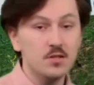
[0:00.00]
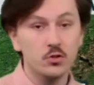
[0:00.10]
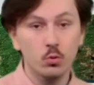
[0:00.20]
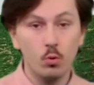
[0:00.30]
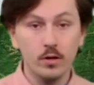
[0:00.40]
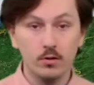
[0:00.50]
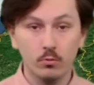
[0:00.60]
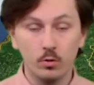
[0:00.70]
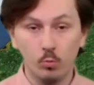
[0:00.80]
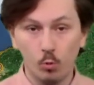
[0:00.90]
to 20
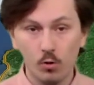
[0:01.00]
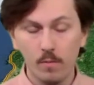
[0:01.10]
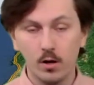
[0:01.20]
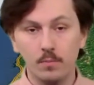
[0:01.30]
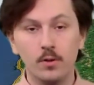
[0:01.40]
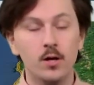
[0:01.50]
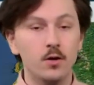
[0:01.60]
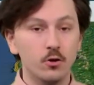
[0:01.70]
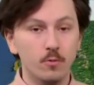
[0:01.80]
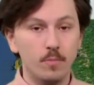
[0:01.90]
degree warm-up
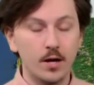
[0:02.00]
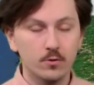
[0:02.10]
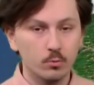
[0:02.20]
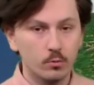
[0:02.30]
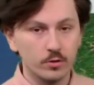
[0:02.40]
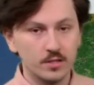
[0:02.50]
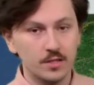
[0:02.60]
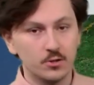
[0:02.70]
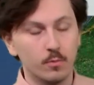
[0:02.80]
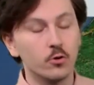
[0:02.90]
compared to what we're seeing
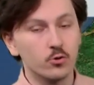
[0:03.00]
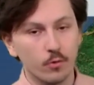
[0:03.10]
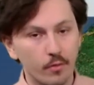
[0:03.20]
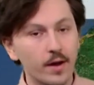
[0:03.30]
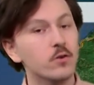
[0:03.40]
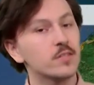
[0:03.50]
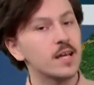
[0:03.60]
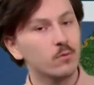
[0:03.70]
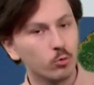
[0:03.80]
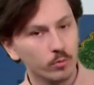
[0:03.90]
tomorrow. So there's
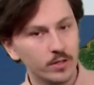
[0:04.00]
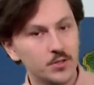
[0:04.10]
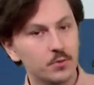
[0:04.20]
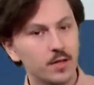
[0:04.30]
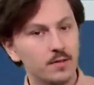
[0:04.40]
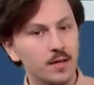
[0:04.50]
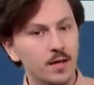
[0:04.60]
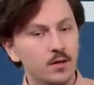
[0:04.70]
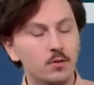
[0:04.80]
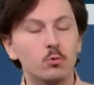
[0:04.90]
that warming trend
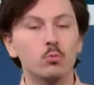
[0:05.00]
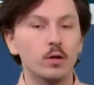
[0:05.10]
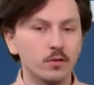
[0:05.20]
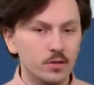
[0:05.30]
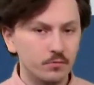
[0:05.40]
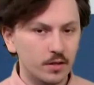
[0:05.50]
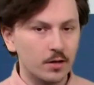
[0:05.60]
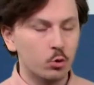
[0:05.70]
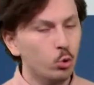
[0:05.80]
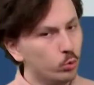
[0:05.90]
relative to that
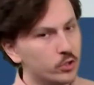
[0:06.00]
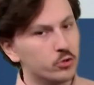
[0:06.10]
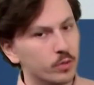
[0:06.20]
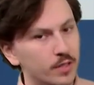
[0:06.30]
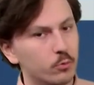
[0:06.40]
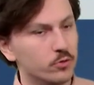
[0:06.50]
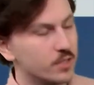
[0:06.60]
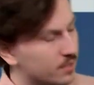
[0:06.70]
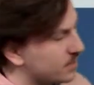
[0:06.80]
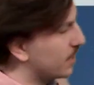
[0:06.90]
cooling trend that we're
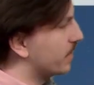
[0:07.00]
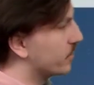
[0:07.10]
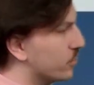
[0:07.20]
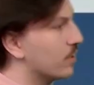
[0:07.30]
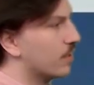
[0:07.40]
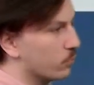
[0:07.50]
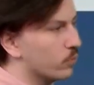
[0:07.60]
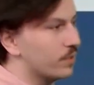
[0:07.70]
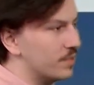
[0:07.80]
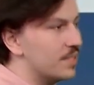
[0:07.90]
seeing today. So you can kind of
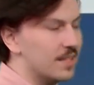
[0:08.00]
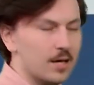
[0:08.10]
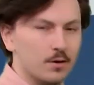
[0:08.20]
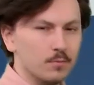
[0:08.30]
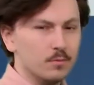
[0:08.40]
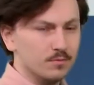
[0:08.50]
really see that